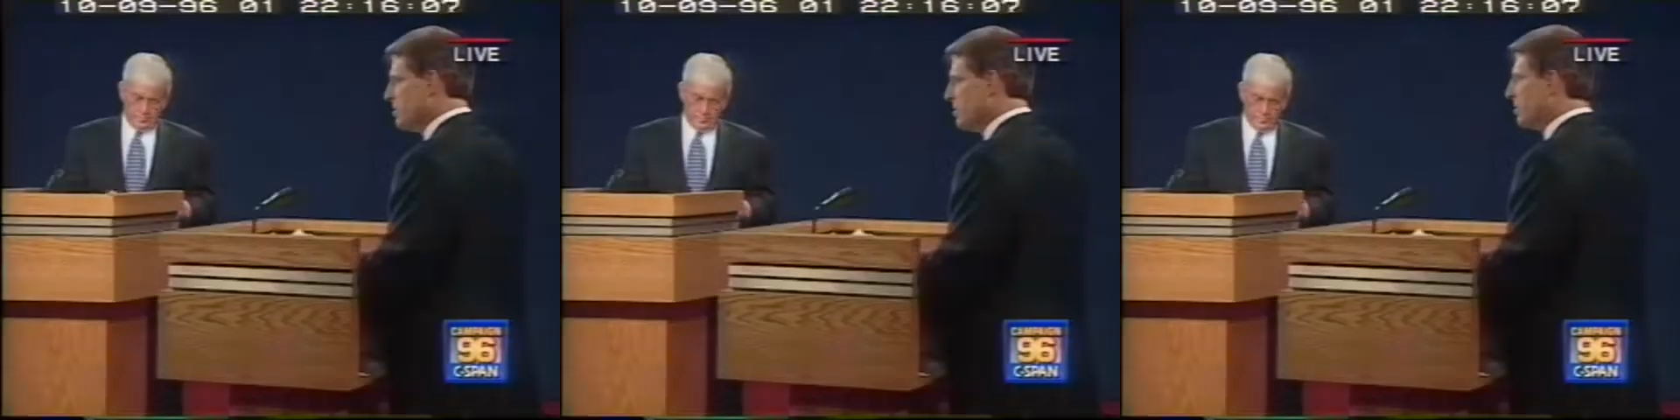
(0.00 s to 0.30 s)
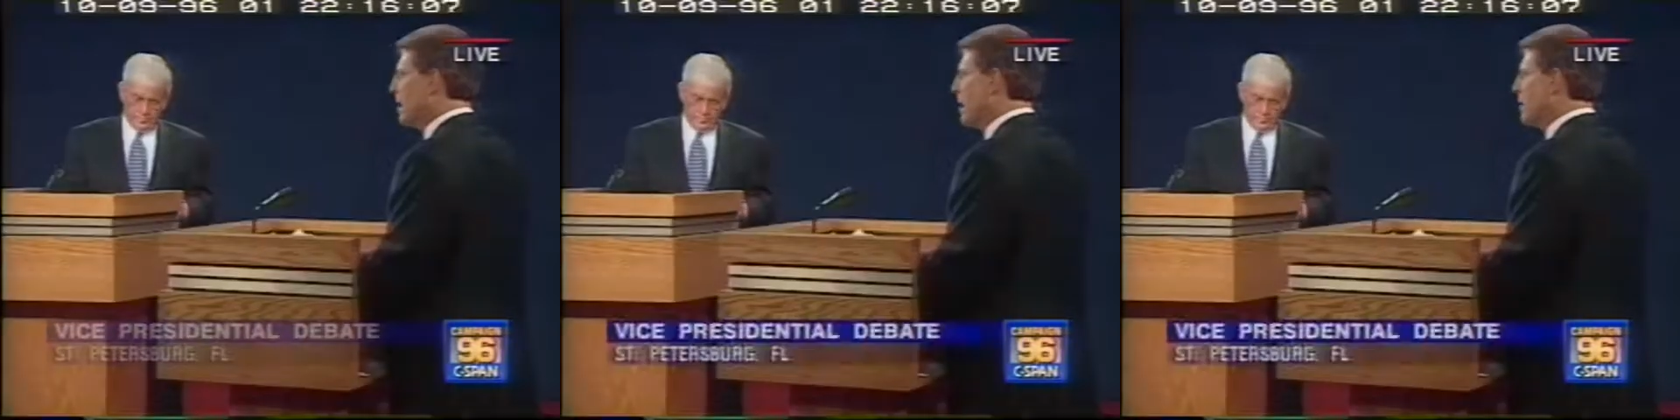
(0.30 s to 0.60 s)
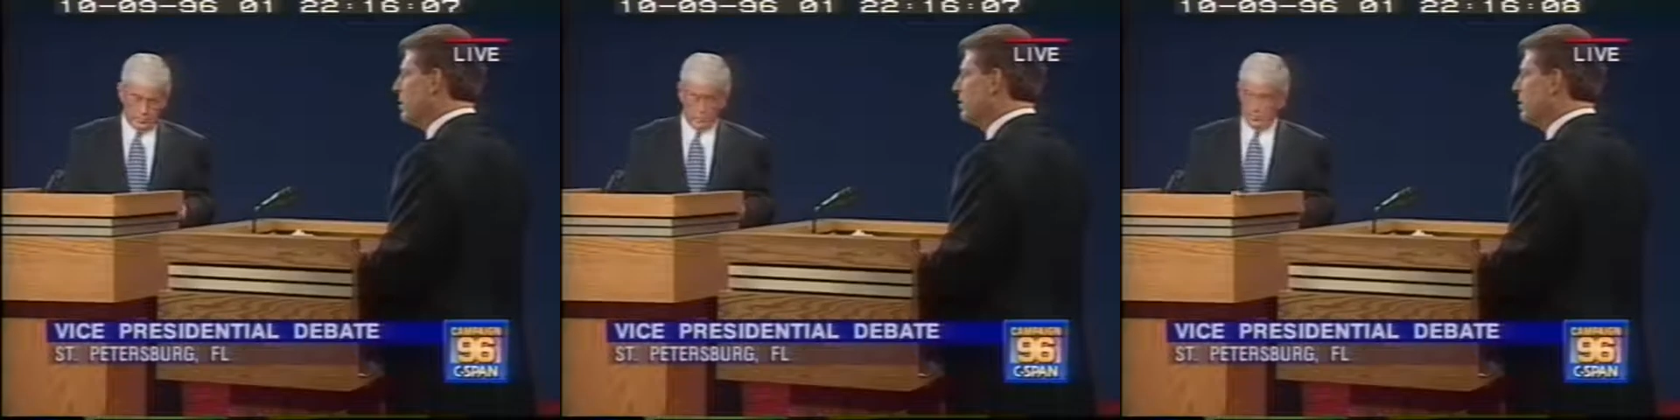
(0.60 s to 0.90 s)
the
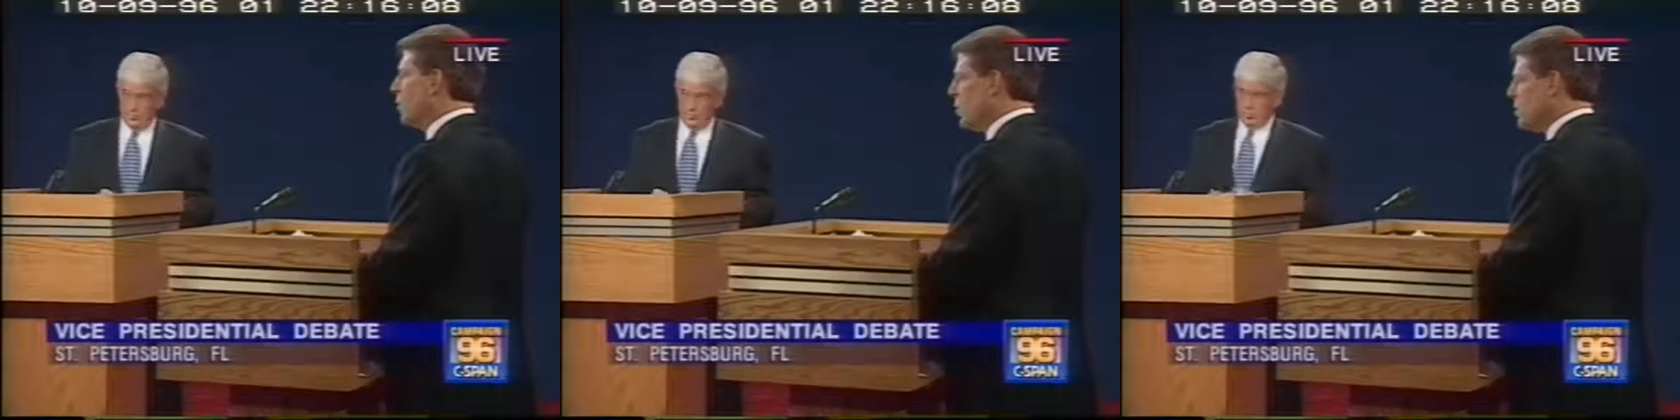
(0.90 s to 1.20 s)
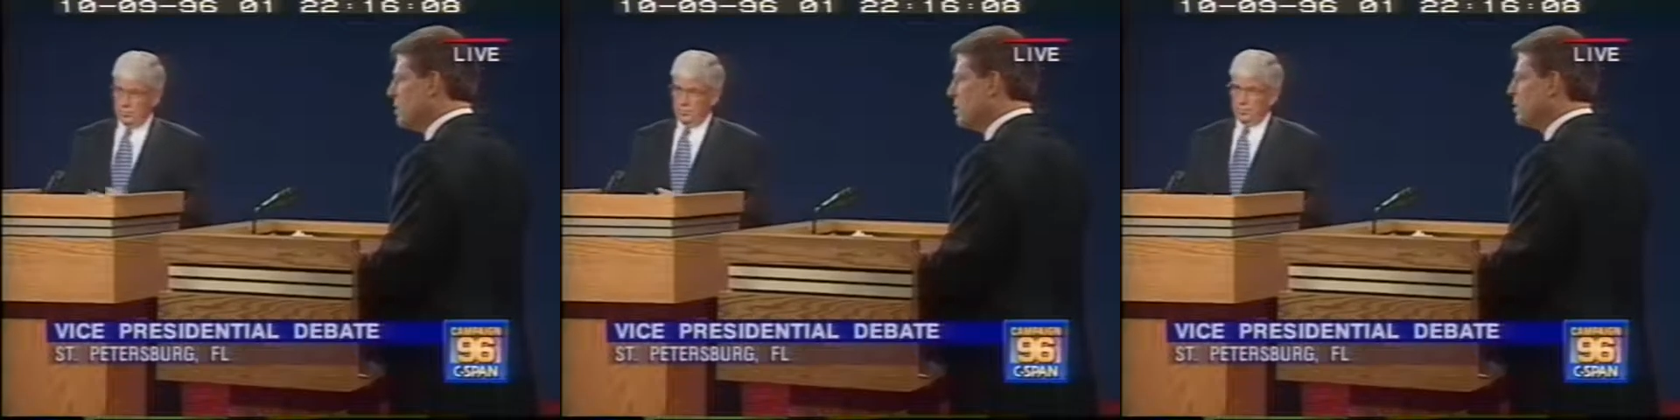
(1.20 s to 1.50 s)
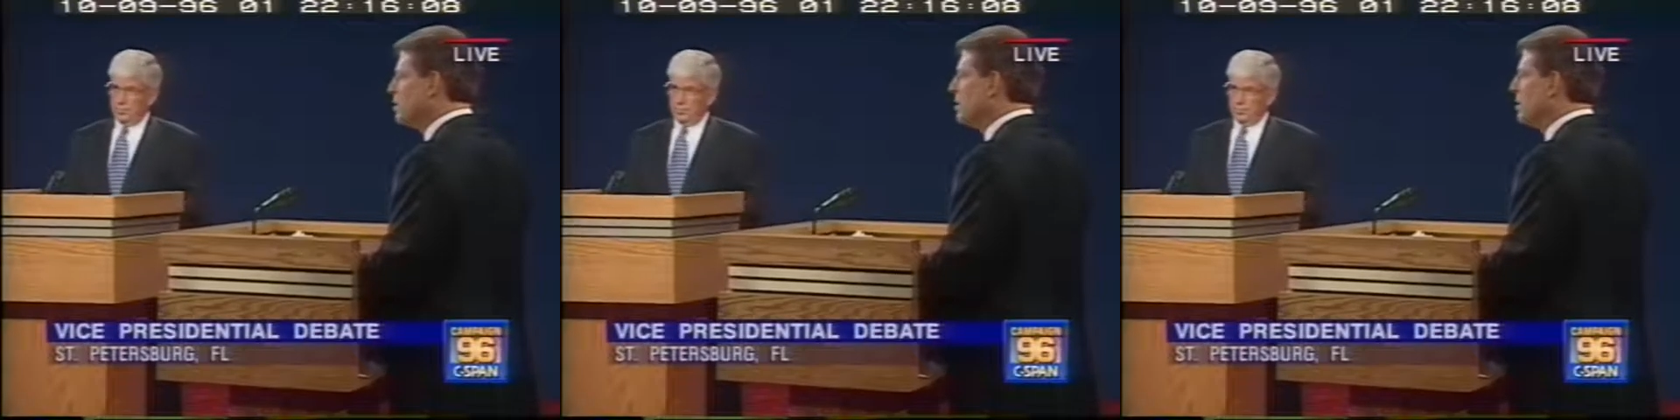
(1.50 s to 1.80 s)
kind of
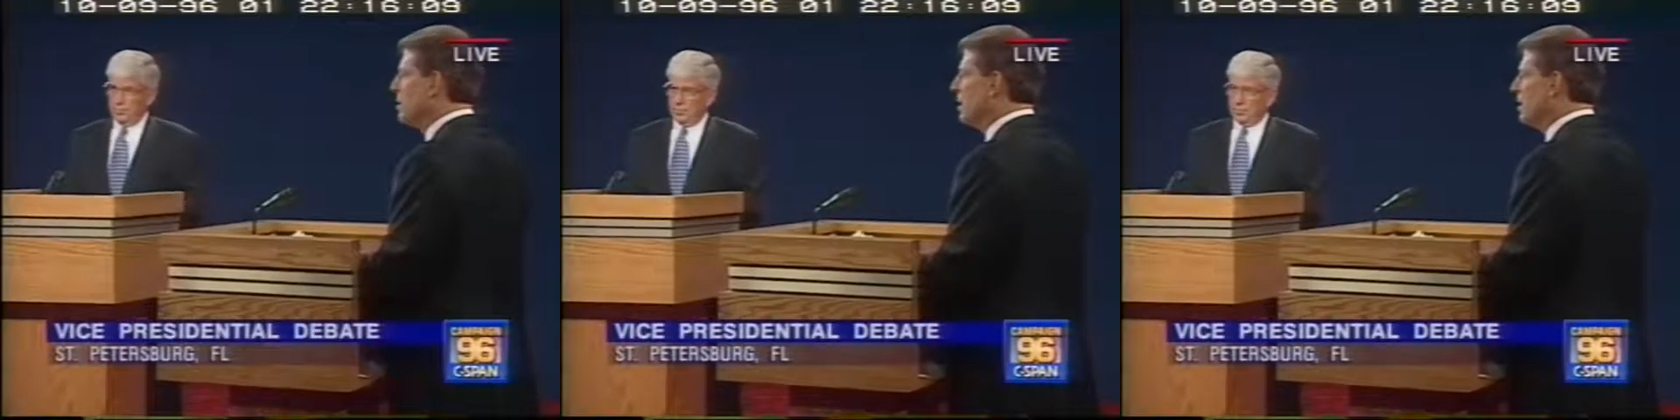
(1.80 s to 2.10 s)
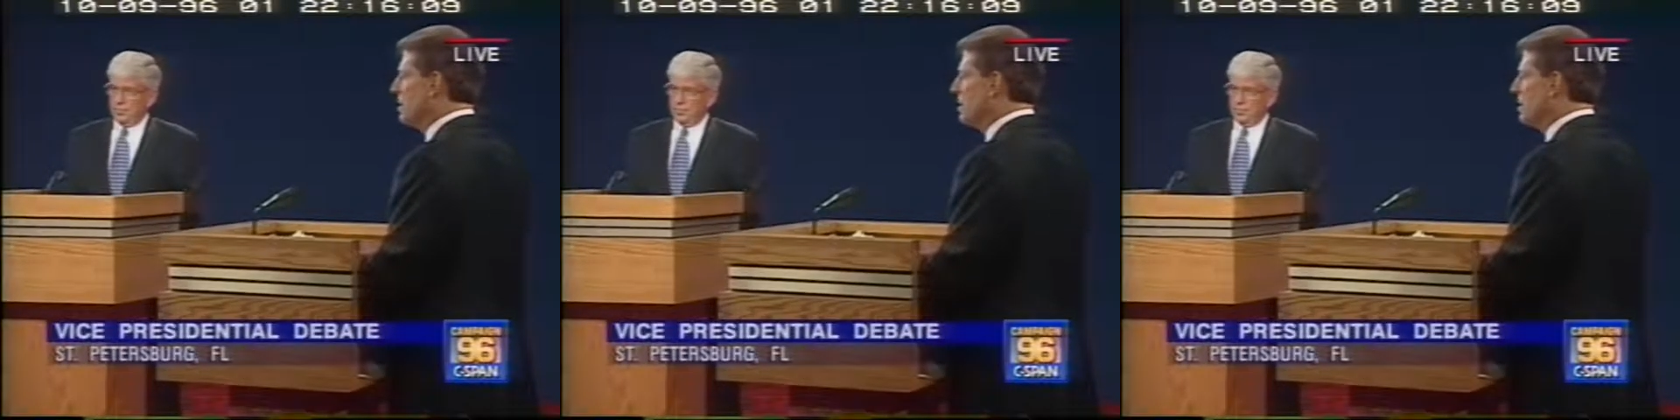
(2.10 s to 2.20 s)
coarseness and